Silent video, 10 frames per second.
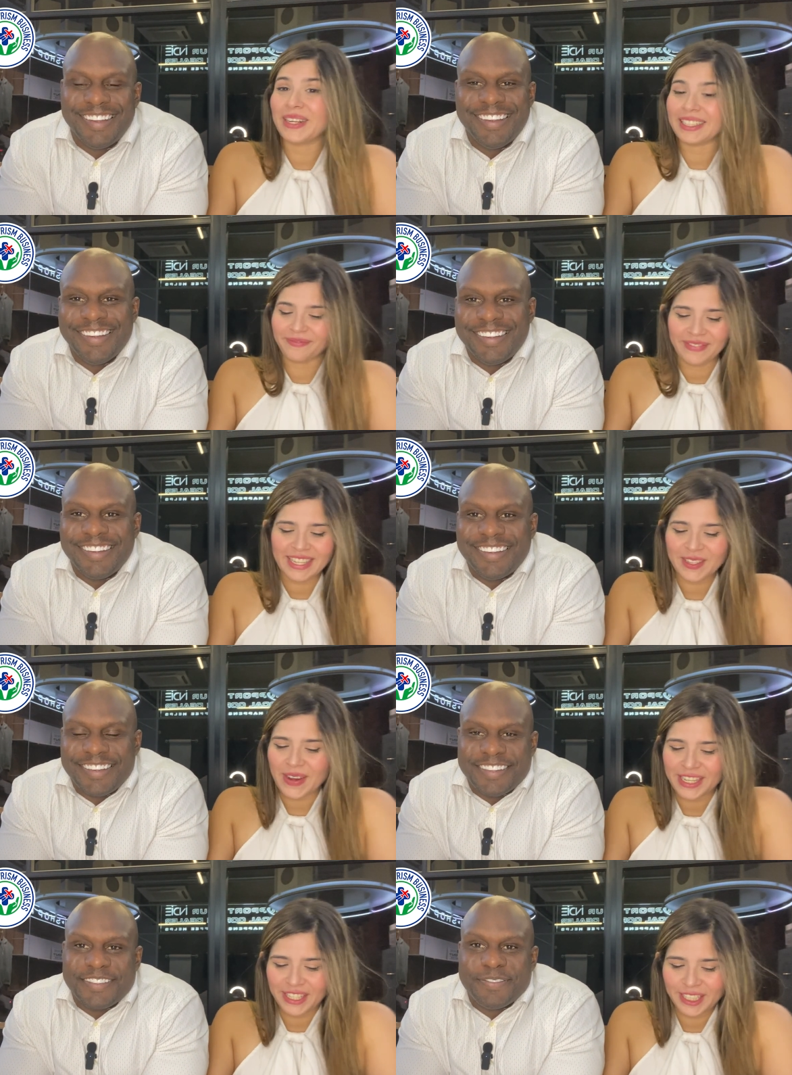Speaker 1: well, this
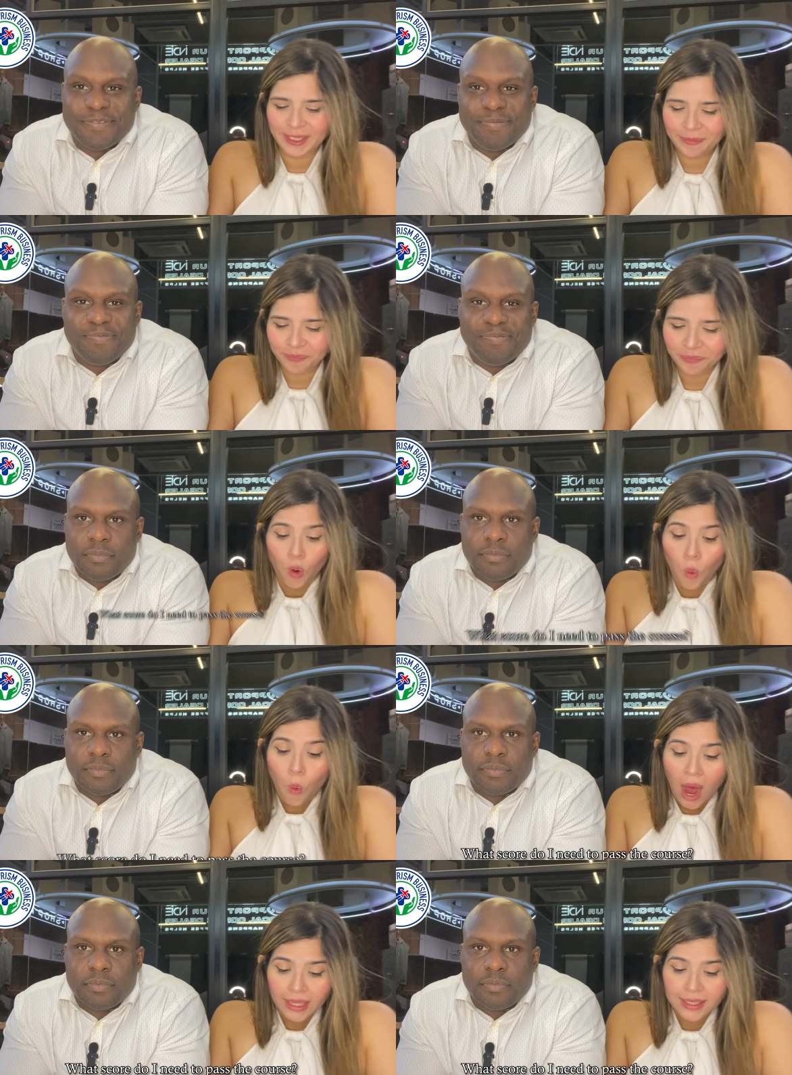question
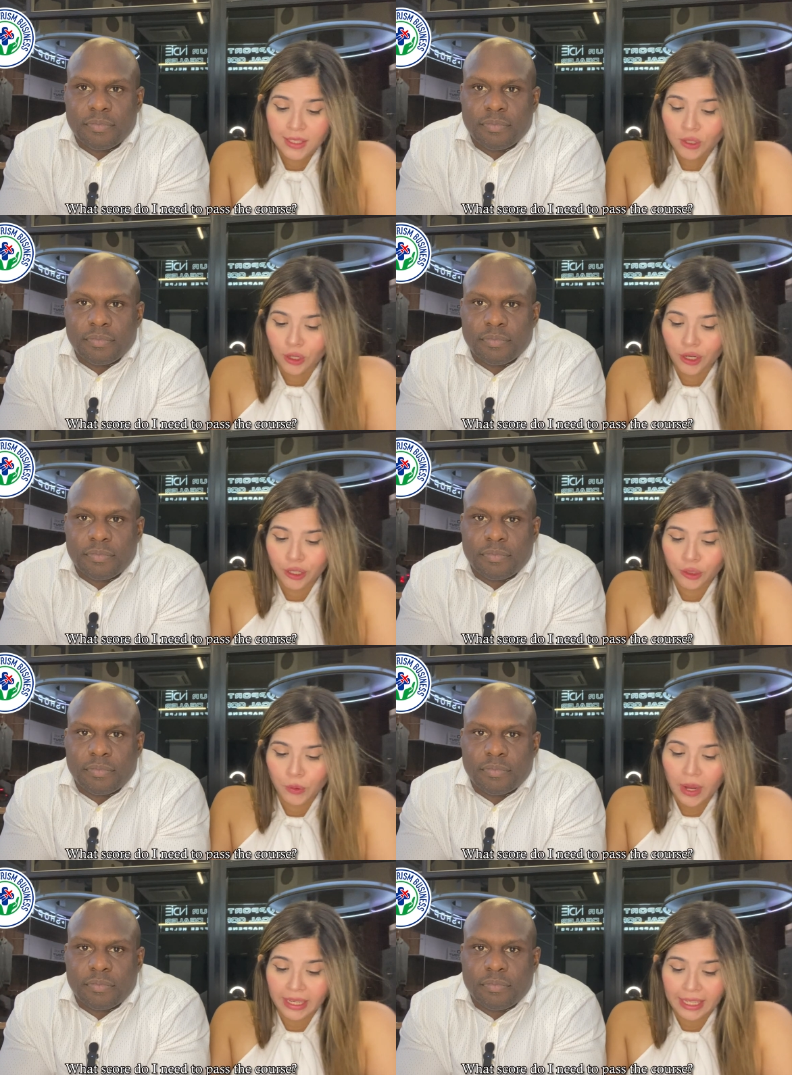what score
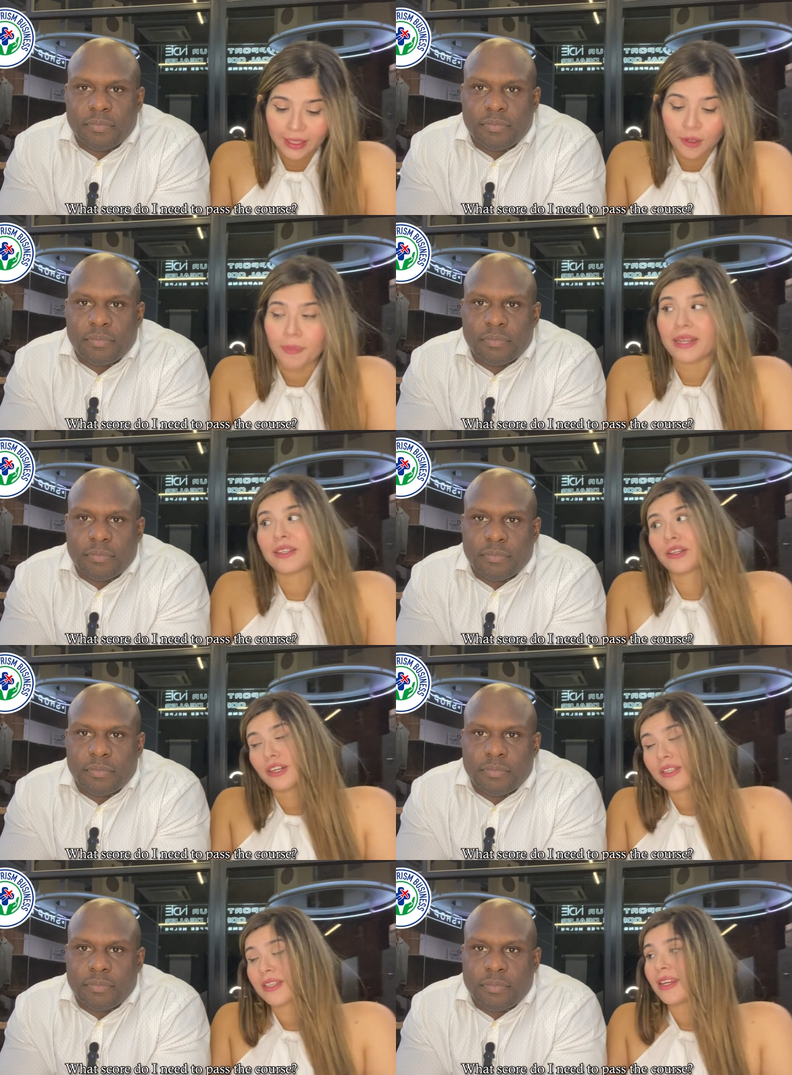do I need to pass the
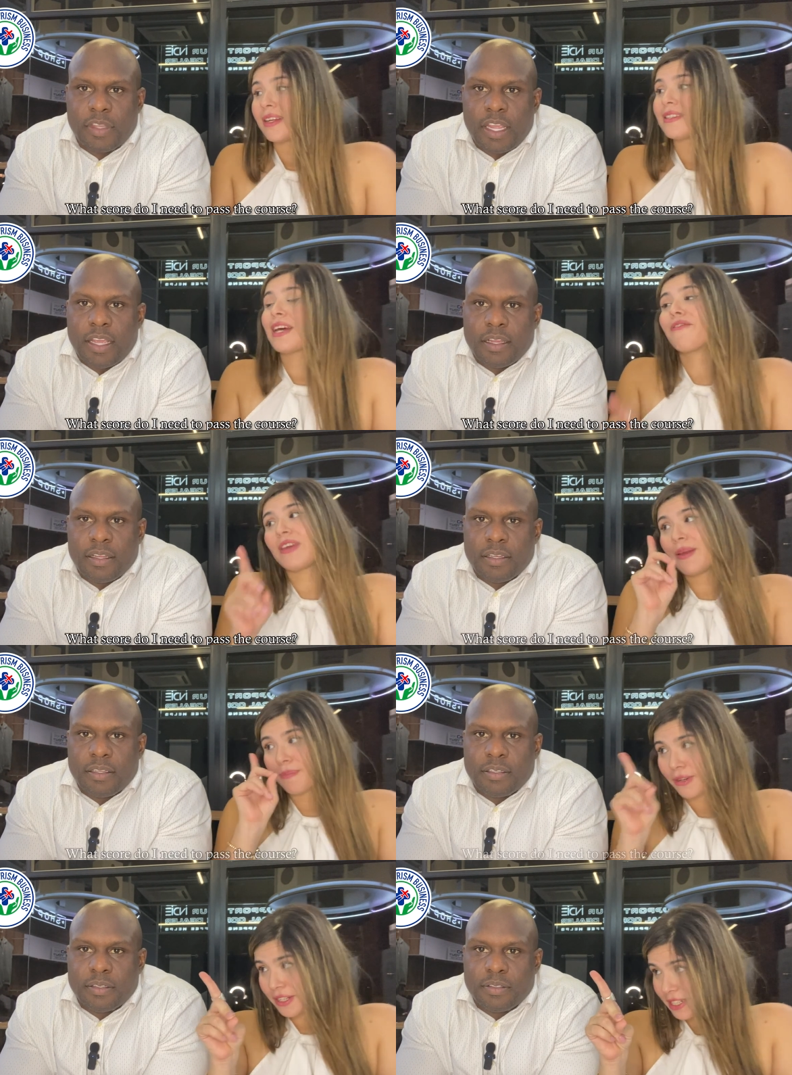course? Is an
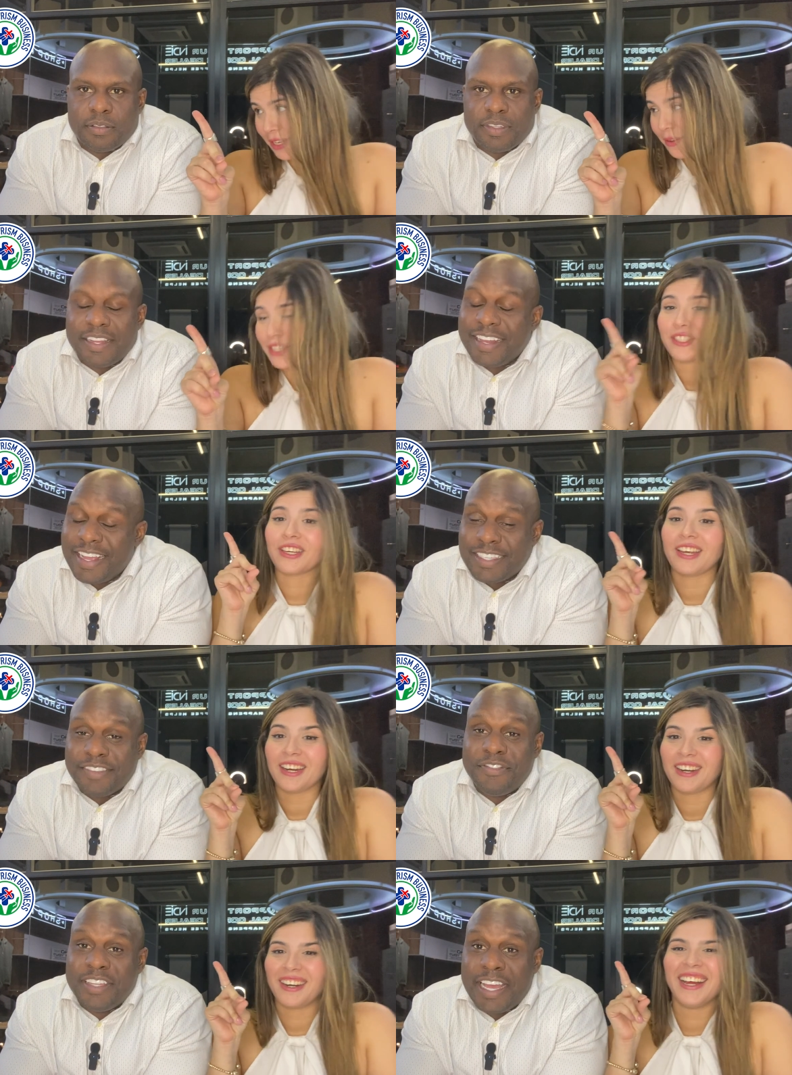important question.
Speaker 2: That's
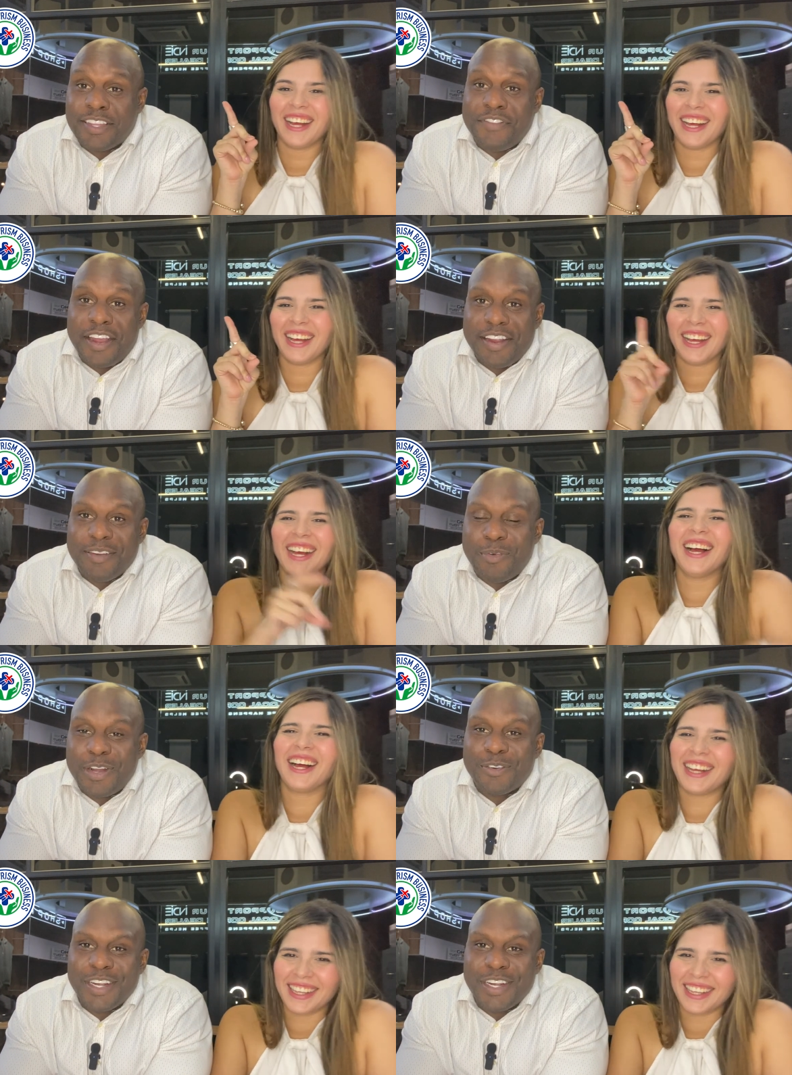a that's a very important